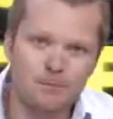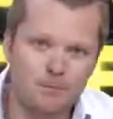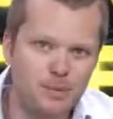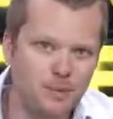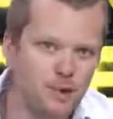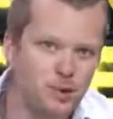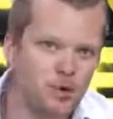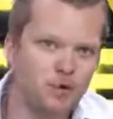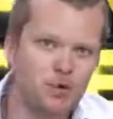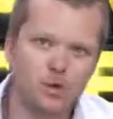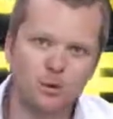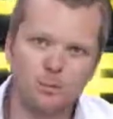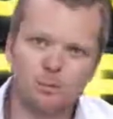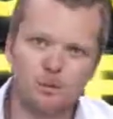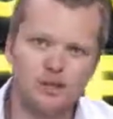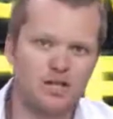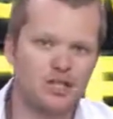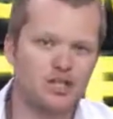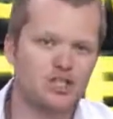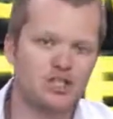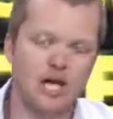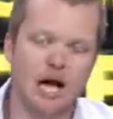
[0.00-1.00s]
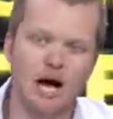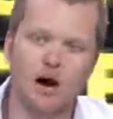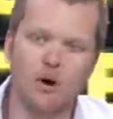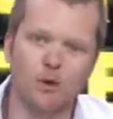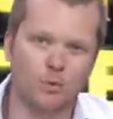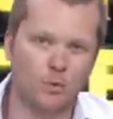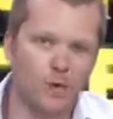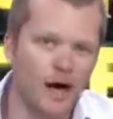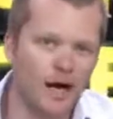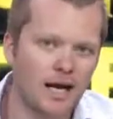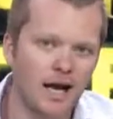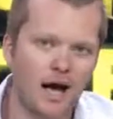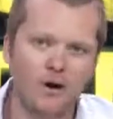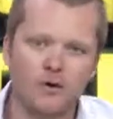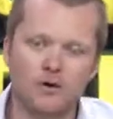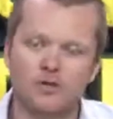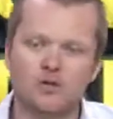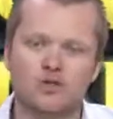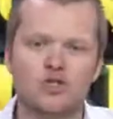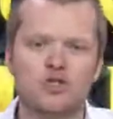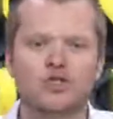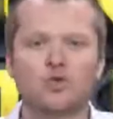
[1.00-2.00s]
Build your pitch out. Write out
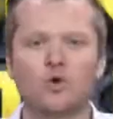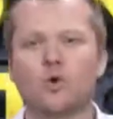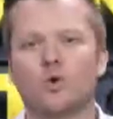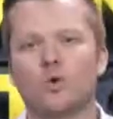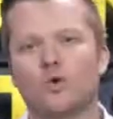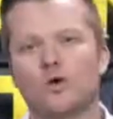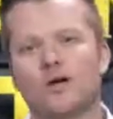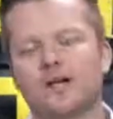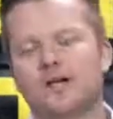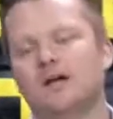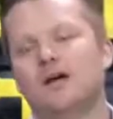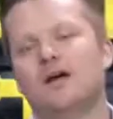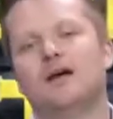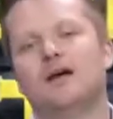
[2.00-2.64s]
your story.